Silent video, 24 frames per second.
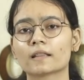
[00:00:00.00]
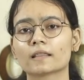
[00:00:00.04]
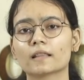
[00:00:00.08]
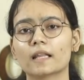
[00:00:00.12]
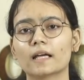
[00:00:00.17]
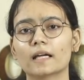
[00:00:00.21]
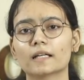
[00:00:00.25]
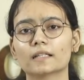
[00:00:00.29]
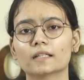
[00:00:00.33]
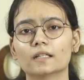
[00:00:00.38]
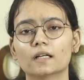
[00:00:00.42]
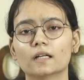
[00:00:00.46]

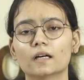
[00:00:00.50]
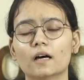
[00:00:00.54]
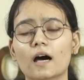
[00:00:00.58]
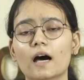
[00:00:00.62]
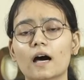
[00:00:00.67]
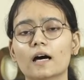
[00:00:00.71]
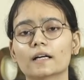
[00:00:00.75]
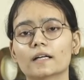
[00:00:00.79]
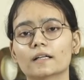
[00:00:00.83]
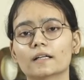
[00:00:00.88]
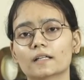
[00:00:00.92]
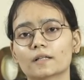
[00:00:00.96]
that uh,
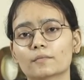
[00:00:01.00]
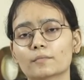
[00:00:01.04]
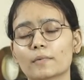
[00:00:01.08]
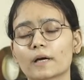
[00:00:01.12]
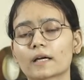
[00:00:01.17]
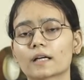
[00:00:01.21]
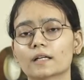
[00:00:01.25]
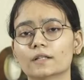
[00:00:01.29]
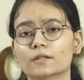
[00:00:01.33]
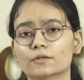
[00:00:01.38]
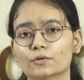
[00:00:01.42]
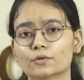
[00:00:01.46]
are under
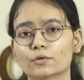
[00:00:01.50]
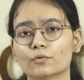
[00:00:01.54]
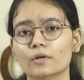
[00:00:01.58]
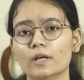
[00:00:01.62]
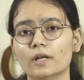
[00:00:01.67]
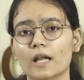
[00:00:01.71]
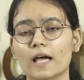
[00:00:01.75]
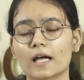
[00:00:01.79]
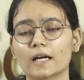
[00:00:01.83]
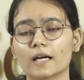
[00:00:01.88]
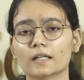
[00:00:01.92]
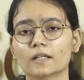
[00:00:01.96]
my control
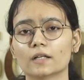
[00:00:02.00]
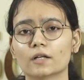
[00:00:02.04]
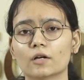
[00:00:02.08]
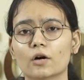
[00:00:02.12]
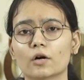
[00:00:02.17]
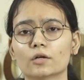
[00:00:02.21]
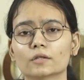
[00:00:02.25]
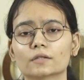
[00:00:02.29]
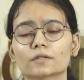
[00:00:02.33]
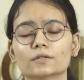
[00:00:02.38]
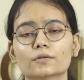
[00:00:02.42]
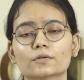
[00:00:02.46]
and
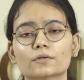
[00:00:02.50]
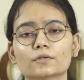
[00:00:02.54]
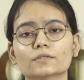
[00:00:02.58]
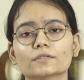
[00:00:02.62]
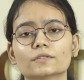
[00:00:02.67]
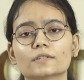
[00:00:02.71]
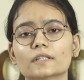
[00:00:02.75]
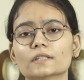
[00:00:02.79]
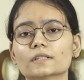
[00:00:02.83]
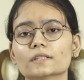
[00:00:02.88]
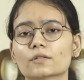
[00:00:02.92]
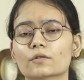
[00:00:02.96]
not, you know,
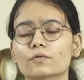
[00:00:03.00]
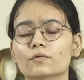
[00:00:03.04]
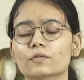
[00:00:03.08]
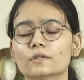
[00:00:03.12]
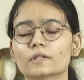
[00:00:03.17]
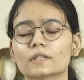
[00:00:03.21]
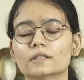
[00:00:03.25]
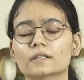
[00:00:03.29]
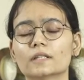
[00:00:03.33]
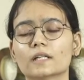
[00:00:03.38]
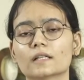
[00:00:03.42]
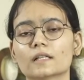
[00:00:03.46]
stressing over
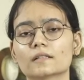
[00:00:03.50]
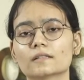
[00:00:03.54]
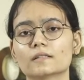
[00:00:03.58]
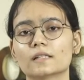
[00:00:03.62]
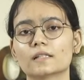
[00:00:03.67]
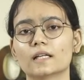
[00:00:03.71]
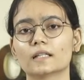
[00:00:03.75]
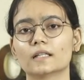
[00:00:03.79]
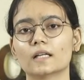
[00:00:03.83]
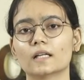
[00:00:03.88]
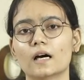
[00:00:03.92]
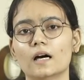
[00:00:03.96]
the things
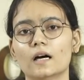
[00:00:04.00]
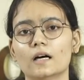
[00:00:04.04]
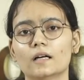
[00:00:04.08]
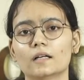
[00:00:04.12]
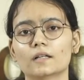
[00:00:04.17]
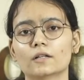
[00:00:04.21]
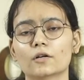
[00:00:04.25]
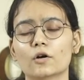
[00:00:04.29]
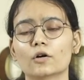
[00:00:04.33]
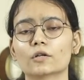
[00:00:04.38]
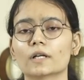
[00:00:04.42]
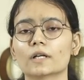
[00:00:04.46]
that
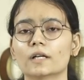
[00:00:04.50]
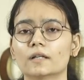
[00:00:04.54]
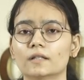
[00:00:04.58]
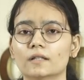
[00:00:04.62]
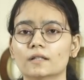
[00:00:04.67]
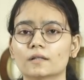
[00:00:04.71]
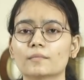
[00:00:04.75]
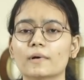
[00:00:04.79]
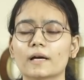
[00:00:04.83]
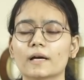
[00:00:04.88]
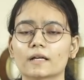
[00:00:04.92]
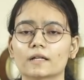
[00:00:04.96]
are not
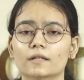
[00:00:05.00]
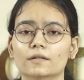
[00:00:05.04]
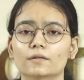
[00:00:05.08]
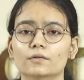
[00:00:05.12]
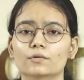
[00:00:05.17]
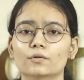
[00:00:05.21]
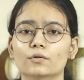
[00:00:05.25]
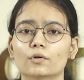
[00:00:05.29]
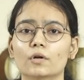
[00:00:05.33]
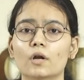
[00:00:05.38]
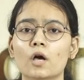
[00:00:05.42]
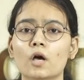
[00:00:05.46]
under my
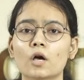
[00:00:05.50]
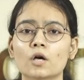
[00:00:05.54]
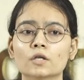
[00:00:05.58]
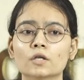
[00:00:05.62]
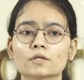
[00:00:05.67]
control.